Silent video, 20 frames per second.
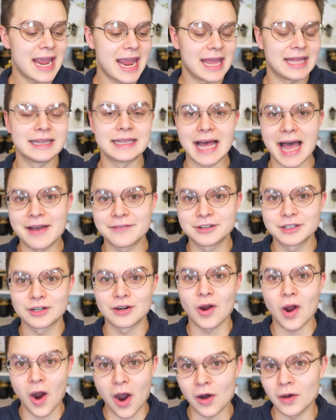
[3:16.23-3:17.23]
and
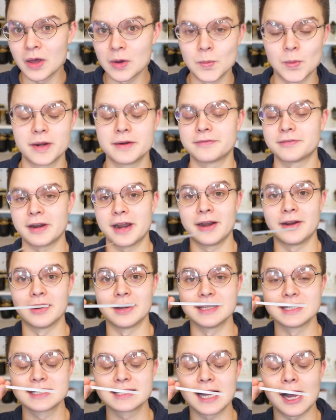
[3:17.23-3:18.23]
lavender all in one
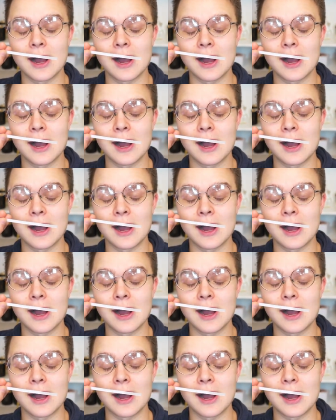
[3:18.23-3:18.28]
fragrance.